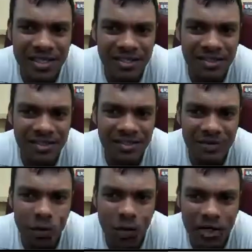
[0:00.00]

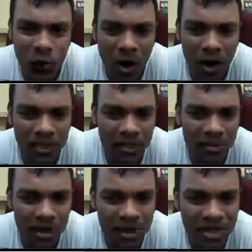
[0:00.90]
um, and
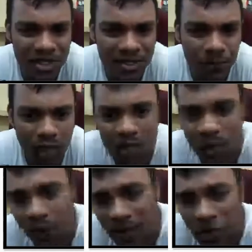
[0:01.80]
stuff.
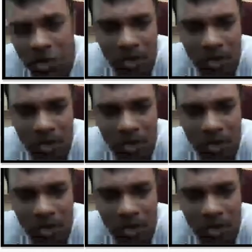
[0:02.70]
So